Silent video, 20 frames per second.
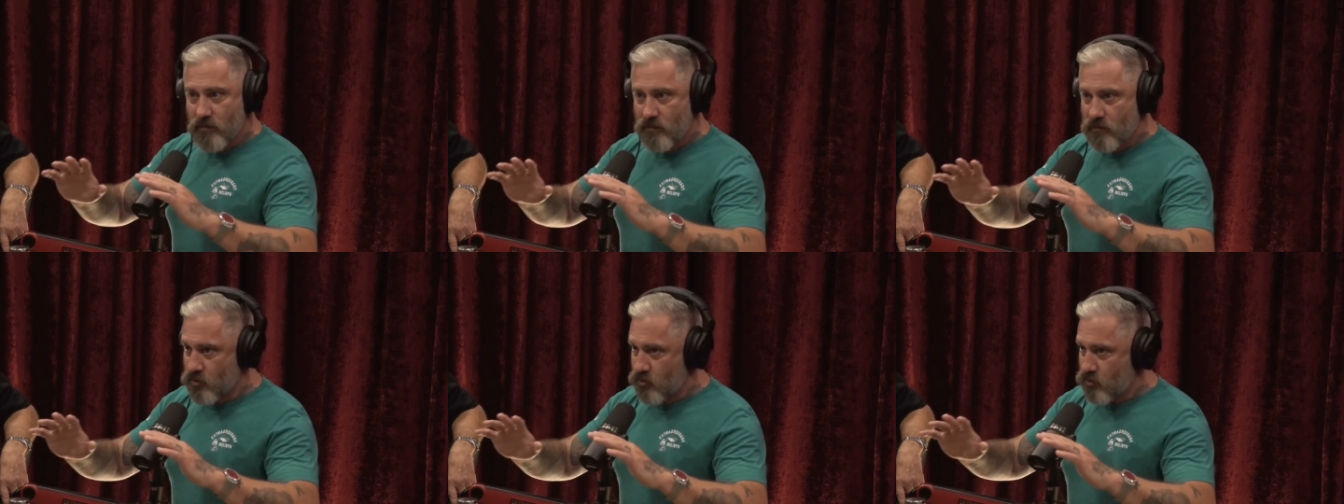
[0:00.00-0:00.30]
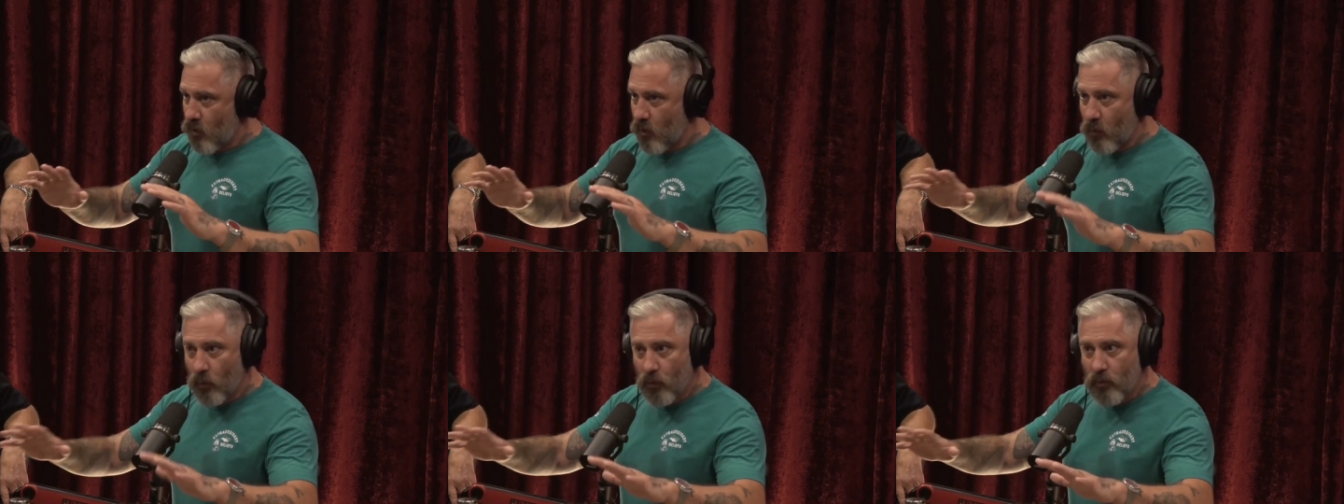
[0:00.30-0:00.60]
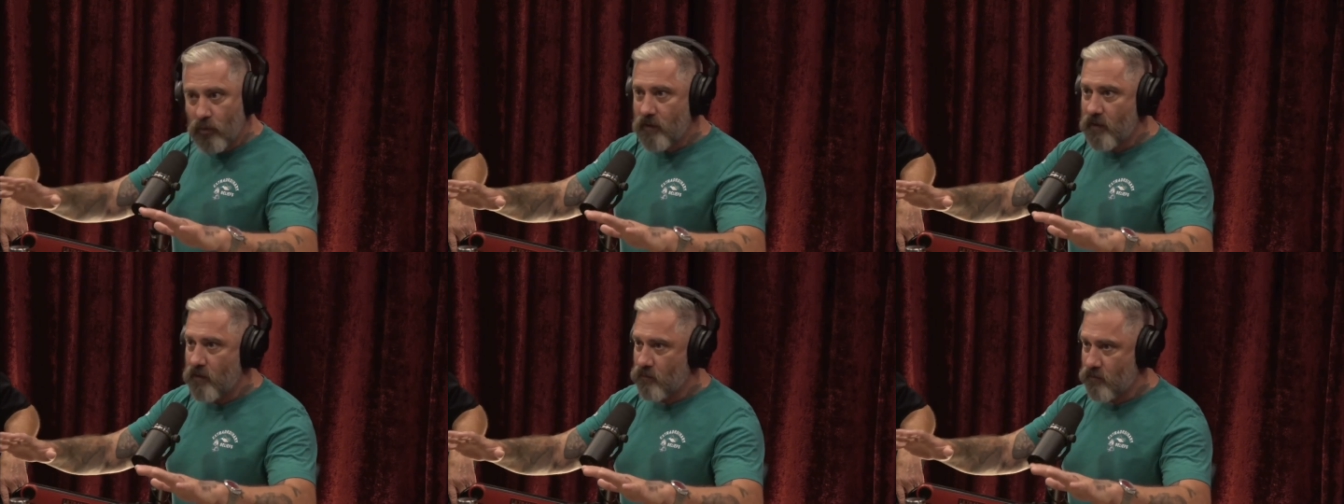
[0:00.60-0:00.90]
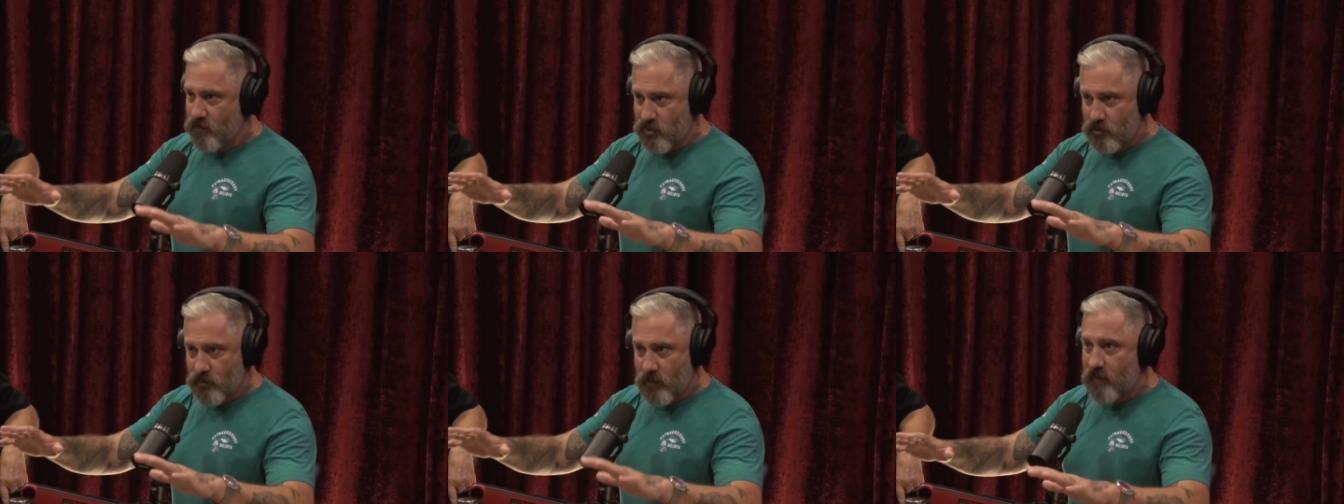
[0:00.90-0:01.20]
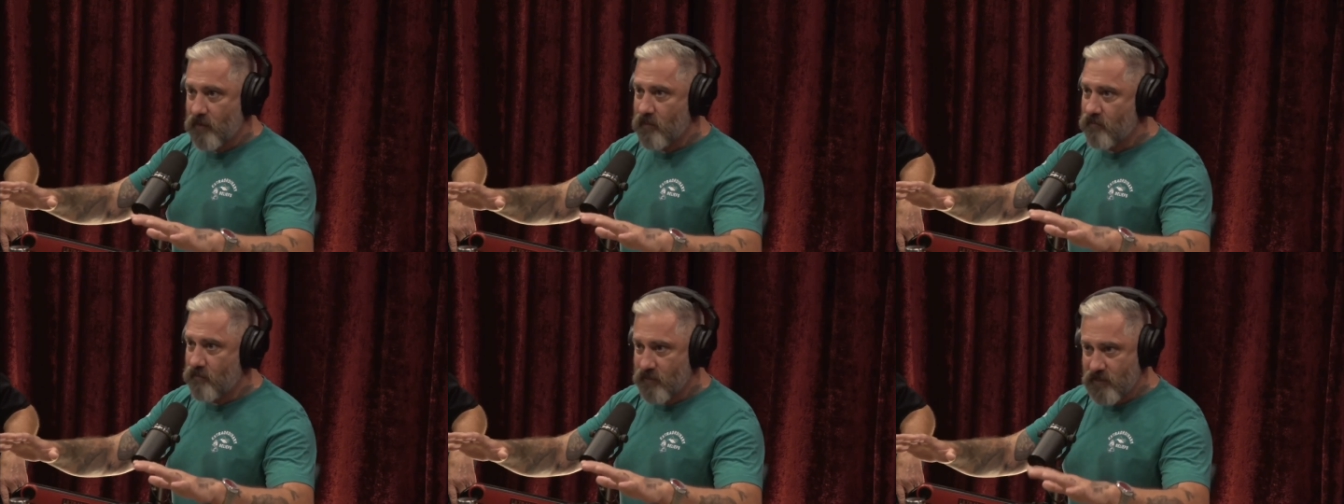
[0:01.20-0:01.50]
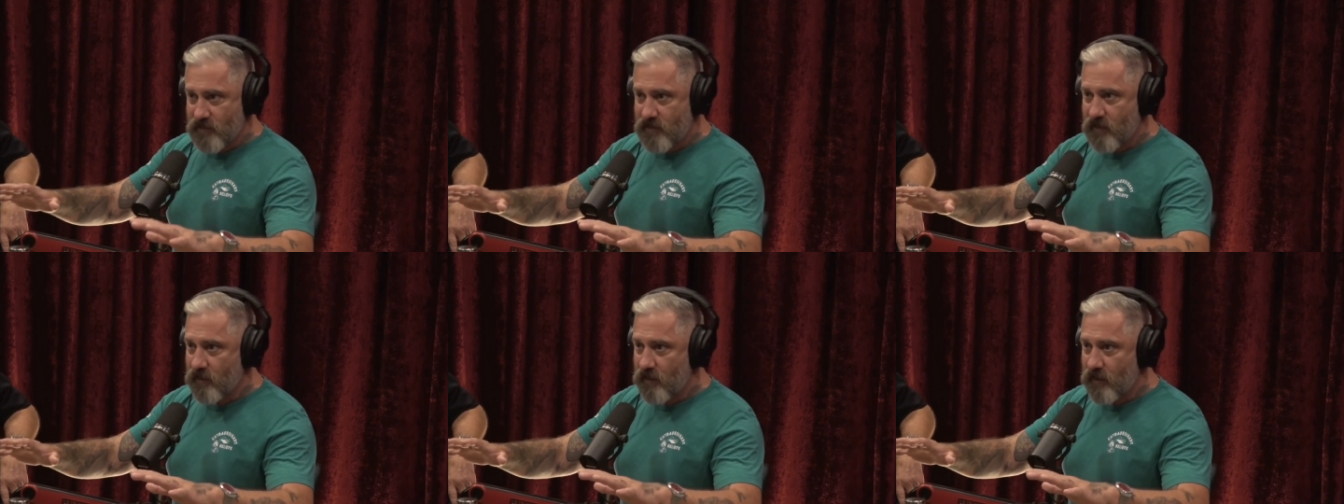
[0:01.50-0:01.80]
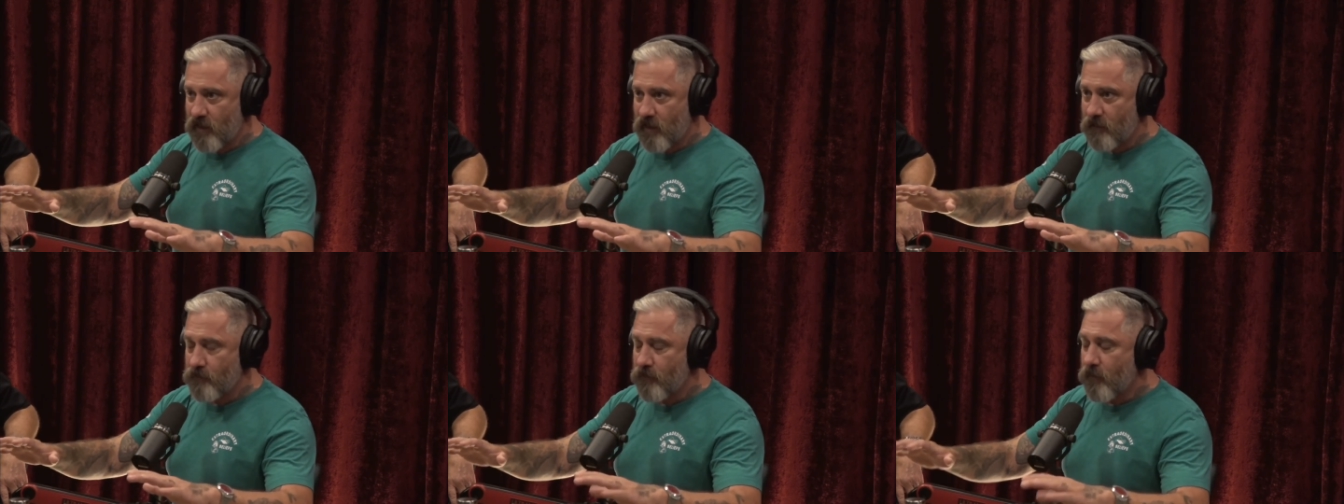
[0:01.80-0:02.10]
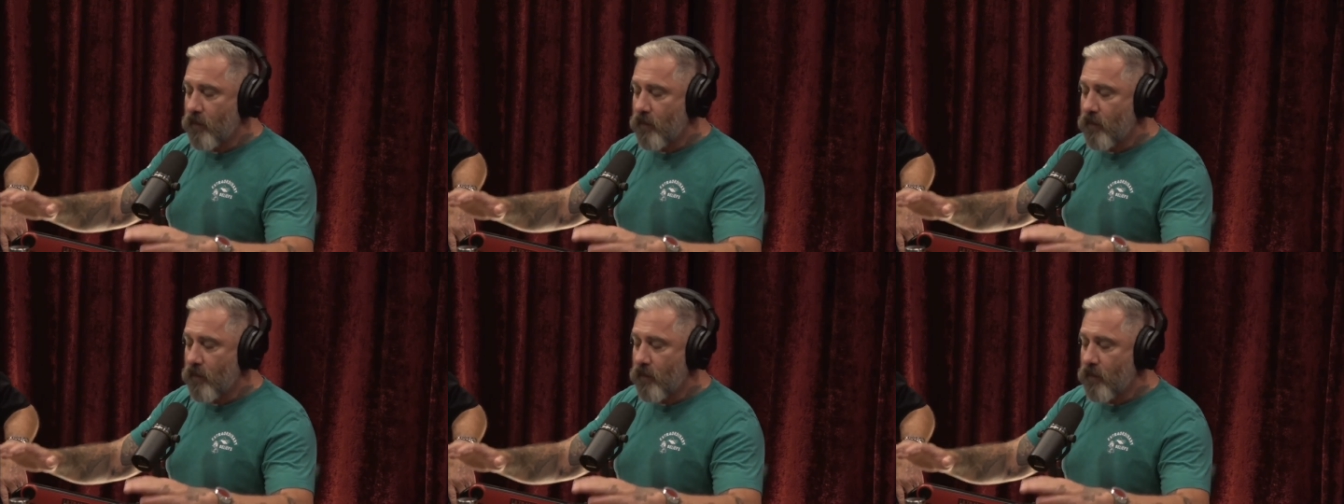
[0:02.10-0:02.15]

totally restricted facility.